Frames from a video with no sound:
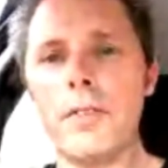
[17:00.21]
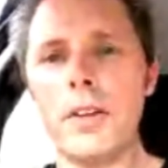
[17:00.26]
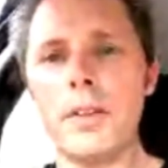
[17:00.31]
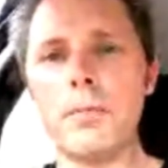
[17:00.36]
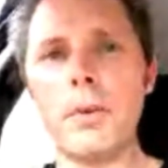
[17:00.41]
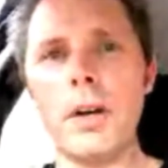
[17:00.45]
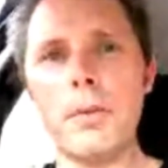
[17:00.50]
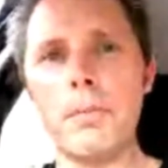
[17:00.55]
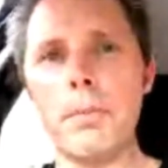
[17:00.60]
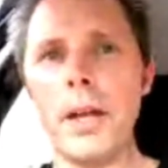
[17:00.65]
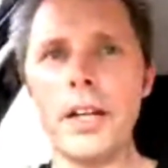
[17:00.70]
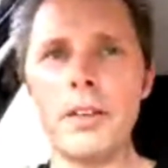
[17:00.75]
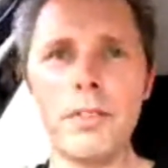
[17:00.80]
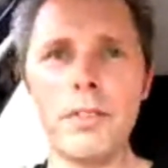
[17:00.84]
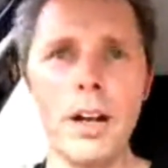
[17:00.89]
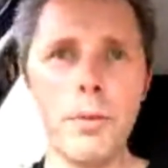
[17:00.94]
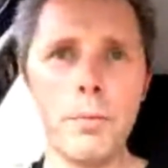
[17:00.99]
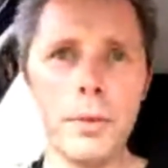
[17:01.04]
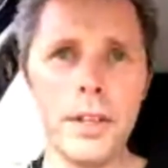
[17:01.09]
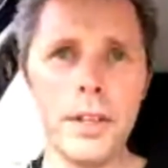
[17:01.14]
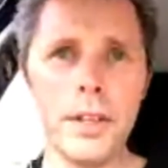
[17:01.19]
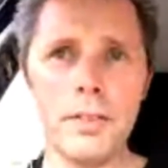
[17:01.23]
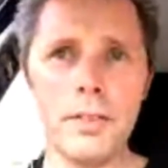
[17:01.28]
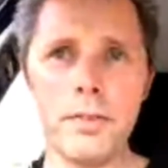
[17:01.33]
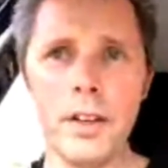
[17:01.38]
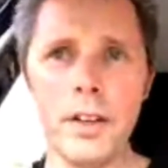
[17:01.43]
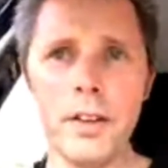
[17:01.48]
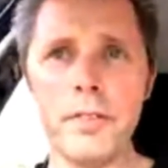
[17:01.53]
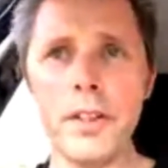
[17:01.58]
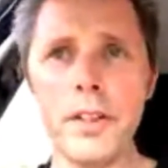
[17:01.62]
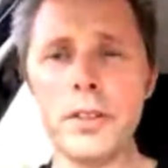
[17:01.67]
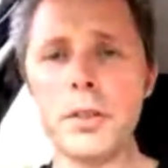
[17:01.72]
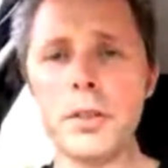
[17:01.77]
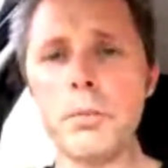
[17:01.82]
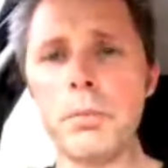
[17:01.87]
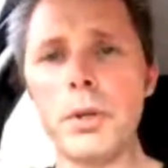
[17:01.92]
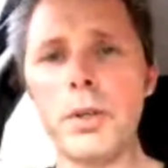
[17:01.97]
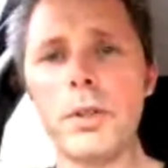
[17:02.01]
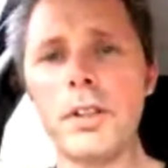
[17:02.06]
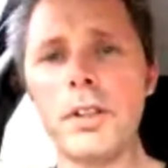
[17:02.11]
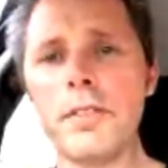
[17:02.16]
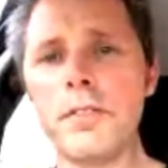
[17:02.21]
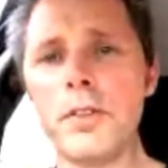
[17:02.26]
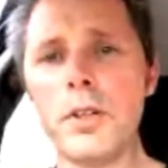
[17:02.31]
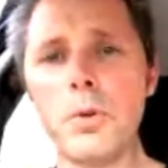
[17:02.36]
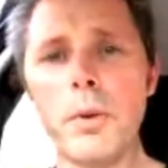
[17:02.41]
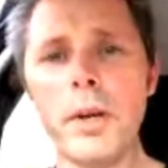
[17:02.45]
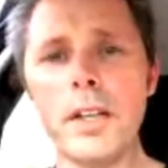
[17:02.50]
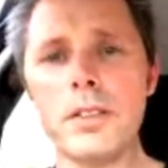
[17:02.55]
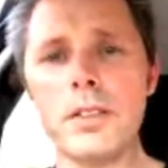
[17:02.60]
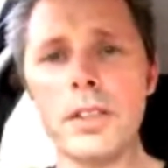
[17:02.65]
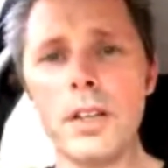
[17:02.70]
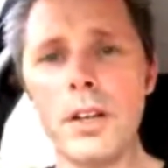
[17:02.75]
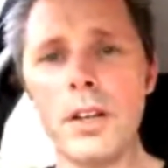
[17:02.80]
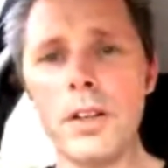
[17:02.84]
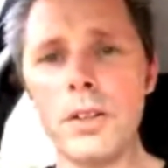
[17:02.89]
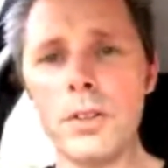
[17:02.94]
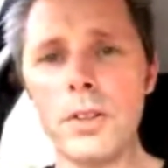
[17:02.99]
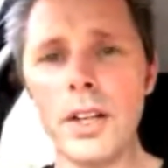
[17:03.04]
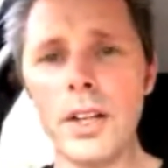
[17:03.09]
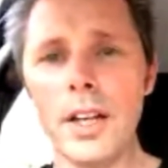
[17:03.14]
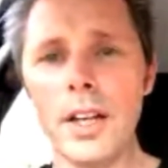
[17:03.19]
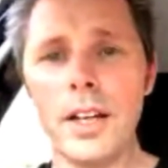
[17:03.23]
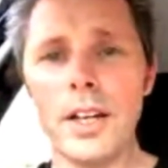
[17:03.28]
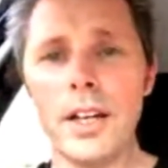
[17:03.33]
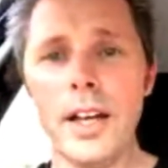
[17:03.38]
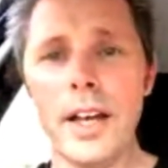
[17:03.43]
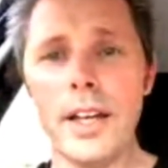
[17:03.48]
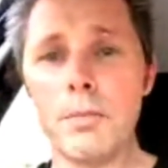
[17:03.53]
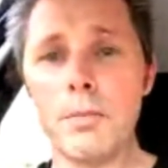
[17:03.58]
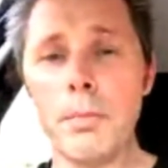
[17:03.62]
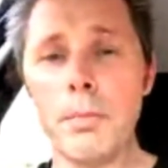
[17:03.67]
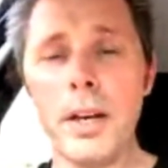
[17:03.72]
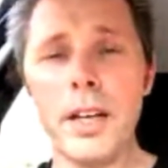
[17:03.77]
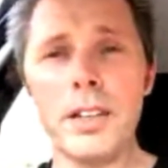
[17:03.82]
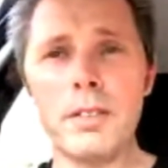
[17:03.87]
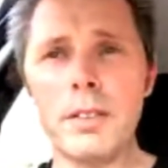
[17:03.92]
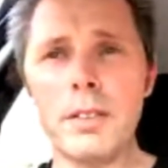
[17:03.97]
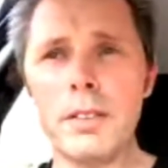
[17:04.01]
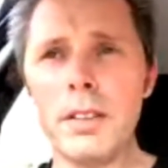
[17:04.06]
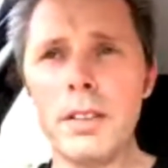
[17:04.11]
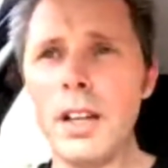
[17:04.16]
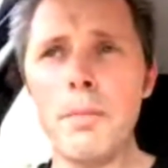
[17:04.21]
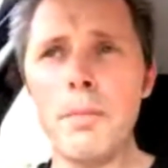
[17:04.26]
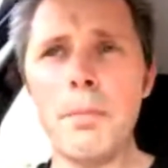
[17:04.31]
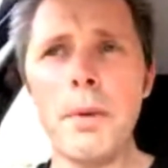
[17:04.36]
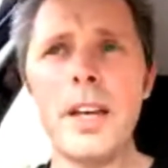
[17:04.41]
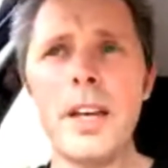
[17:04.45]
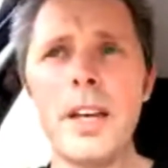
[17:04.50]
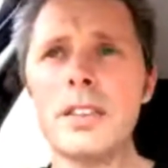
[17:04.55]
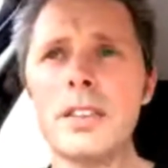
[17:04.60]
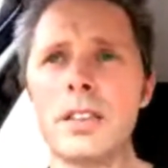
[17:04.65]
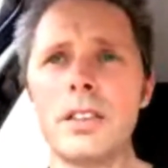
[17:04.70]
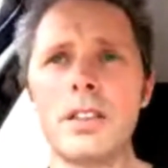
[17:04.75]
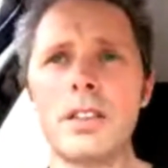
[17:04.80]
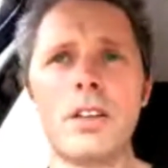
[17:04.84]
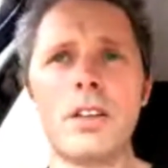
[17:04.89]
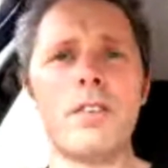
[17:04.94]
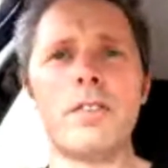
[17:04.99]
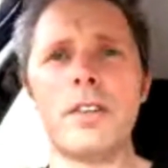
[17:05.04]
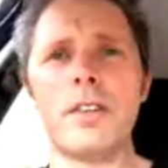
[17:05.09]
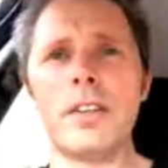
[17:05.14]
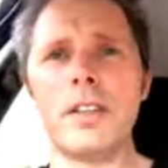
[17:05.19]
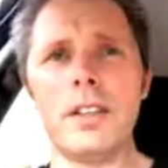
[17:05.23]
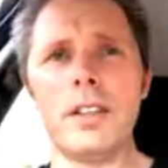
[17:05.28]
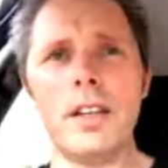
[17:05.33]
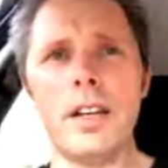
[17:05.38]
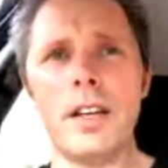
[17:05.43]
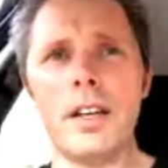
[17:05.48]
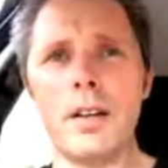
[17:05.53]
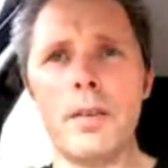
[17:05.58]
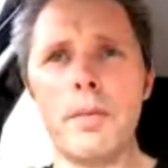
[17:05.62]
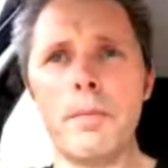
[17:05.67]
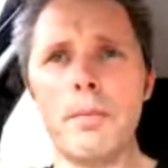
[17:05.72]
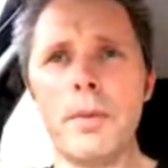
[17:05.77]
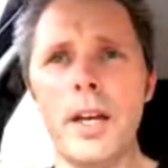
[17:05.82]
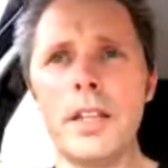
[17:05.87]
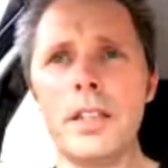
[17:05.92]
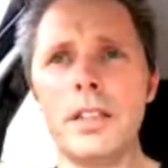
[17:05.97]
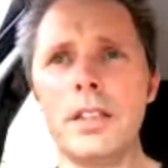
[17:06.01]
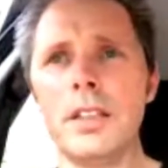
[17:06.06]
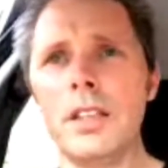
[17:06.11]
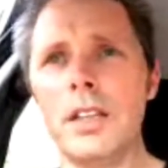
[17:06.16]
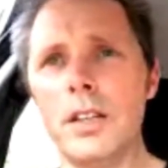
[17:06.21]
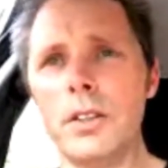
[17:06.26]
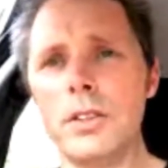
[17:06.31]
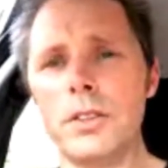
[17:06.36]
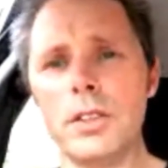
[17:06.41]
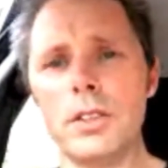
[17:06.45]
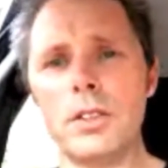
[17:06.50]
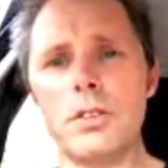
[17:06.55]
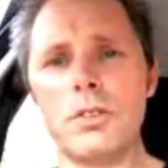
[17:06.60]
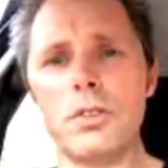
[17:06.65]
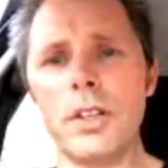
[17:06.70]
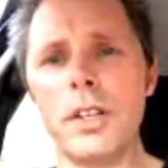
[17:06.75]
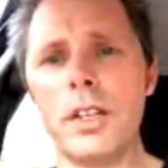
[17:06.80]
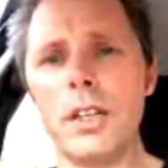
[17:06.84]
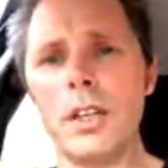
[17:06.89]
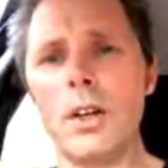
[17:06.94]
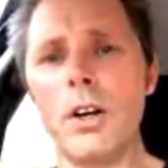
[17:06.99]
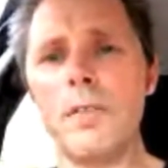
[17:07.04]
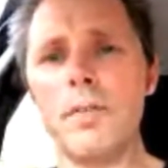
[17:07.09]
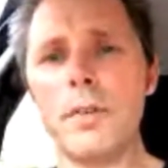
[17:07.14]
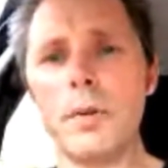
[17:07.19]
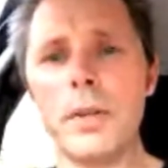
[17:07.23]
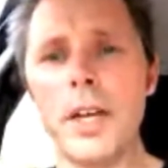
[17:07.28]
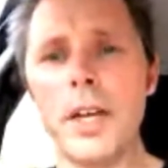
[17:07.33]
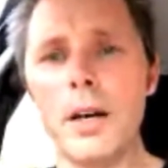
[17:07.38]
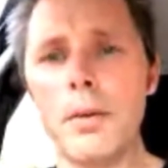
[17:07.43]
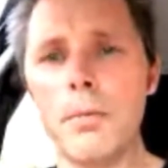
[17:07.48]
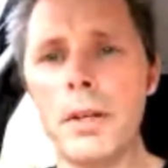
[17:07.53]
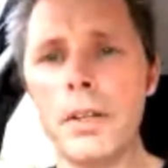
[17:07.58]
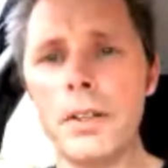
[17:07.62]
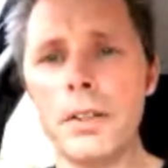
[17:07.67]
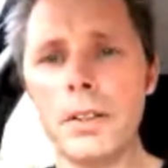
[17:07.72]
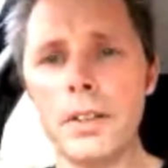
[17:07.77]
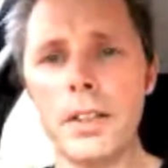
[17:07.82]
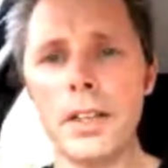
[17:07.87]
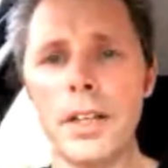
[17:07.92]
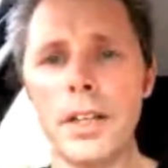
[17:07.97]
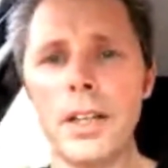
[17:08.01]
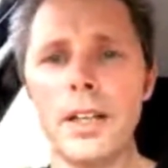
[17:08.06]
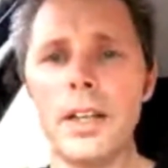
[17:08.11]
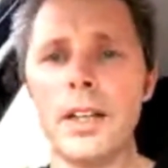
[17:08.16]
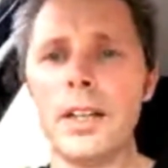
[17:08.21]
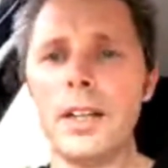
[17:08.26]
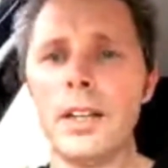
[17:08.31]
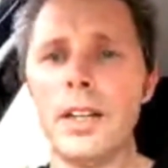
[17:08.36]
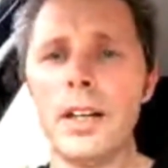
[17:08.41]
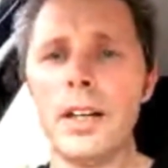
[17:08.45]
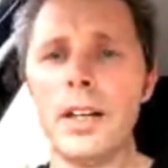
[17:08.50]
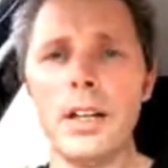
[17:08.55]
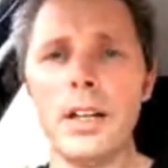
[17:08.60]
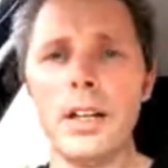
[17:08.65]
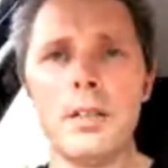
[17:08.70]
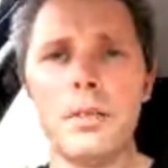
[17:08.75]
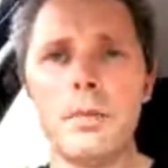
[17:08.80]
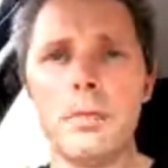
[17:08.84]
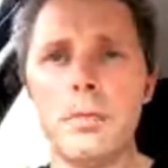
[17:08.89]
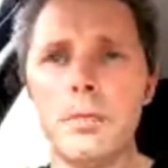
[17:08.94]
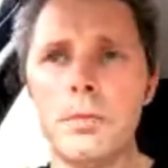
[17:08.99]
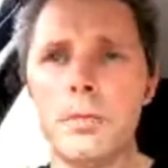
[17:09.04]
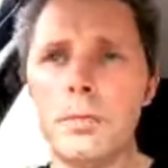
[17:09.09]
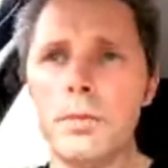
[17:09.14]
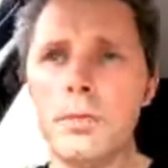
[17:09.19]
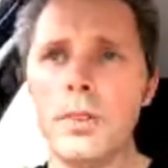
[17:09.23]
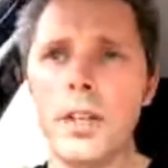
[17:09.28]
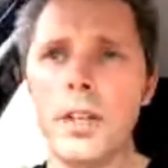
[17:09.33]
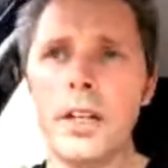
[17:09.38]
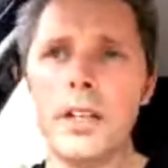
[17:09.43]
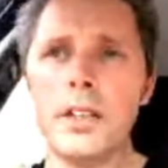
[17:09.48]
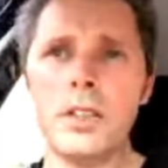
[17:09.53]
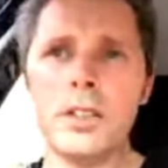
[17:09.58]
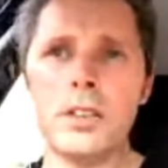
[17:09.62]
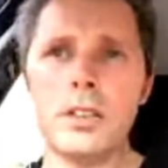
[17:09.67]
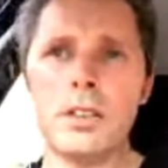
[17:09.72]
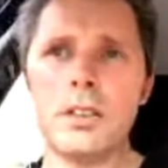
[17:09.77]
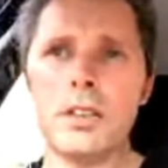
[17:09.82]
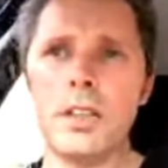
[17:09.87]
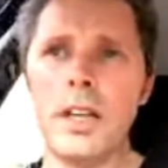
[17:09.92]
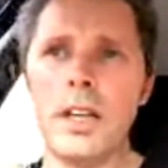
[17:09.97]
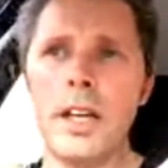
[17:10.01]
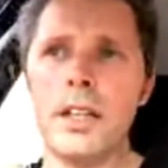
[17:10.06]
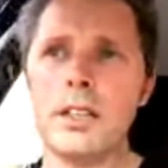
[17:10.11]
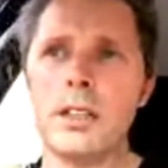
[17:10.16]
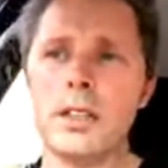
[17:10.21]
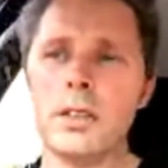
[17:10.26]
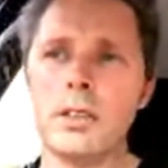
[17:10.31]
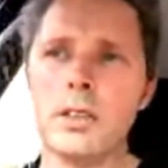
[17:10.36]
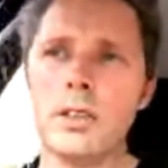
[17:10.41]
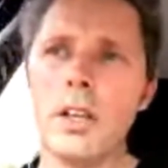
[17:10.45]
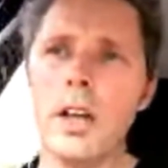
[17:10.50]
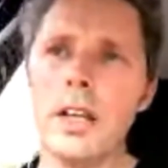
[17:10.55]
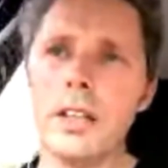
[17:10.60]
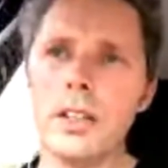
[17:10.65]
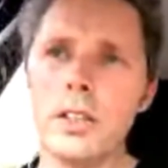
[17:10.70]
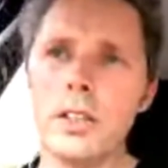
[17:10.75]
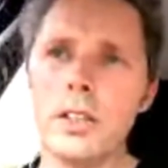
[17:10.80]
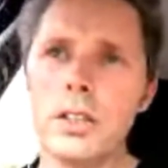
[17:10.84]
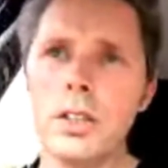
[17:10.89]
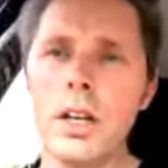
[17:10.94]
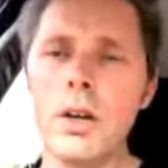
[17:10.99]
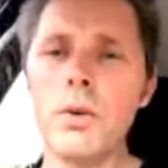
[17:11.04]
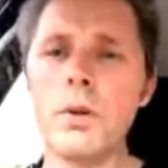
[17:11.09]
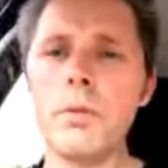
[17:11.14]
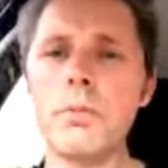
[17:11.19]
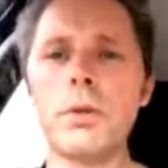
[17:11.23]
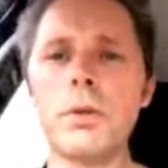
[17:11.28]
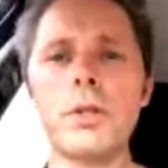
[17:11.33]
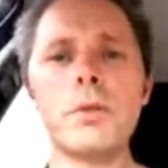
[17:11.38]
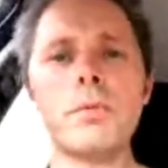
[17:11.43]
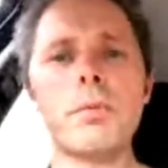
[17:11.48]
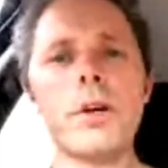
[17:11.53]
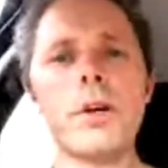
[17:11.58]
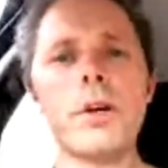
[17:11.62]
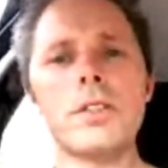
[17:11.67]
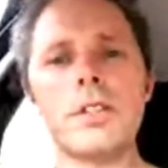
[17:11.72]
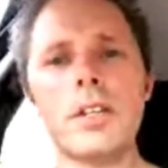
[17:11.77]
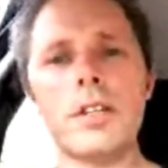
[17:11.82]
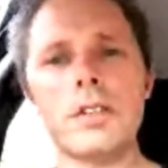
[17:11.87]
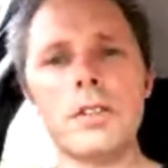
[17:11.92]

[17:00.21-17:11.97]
I, I played around with a, a, filter brewer a few weeks ago, and it made amazing coffee. Um, and you know, just drinking coffee without milk. Um, and it's a slightly slower brew process.